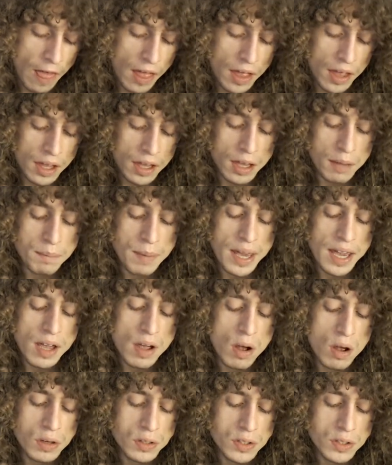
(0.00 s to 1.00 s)
It may
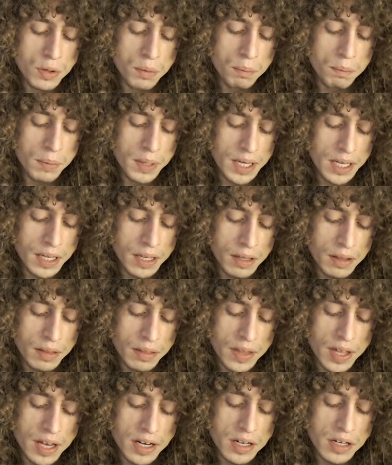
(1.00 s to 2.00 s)
also be
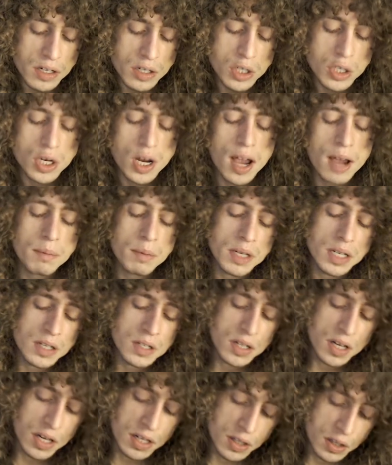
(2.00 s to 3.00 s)
that
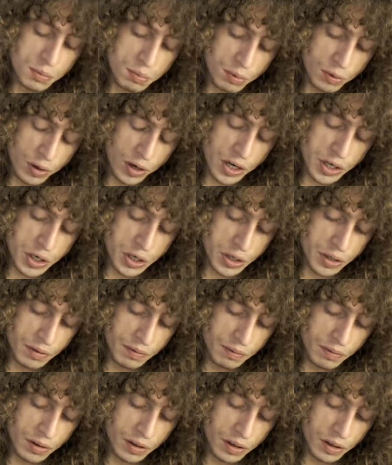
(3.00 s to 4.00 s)
Jaimini's
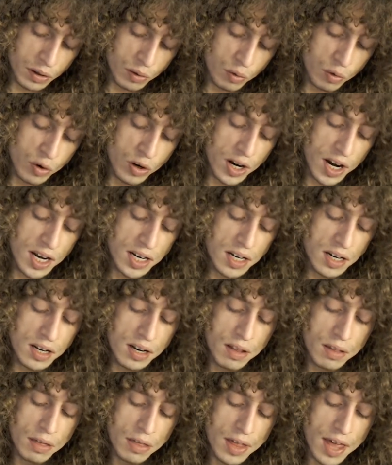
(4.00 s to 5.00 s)
inspiration created
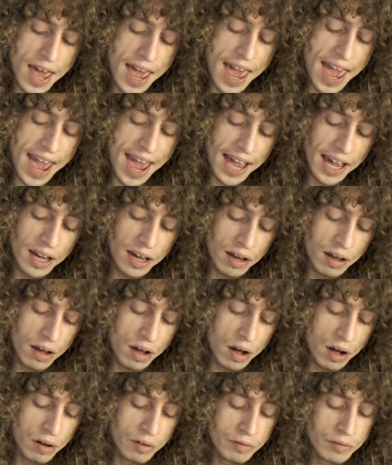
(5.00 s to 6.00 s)
the egg
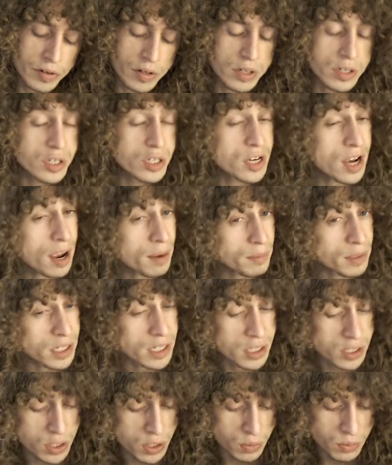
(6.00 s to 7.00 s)
of
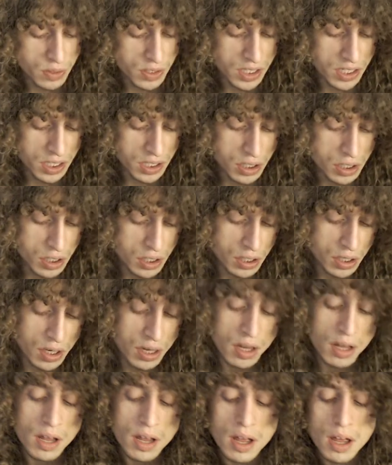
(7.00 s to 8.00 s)
Jaimini Jyotish,
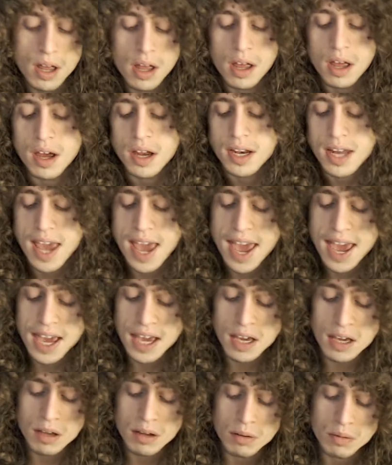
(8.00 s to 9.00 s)
an
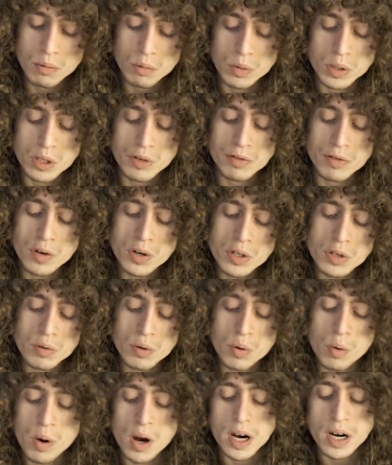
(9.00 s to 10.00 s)
egg which first
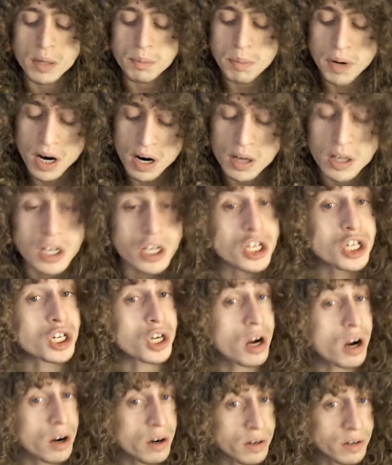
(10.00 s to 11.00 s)
required
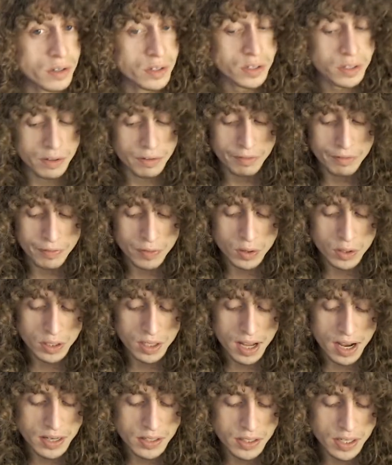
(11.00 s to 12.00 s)
Parashara's
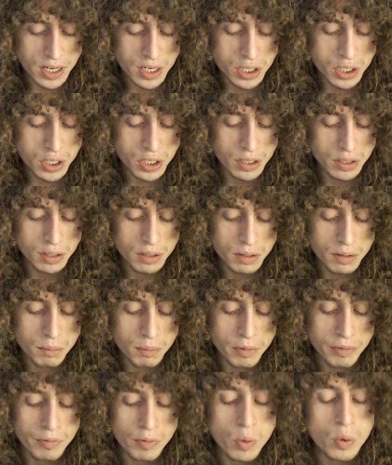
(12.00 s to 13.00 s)
fertilization
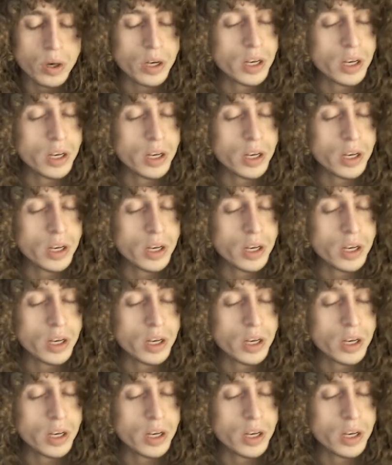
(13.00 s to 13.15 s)
before it could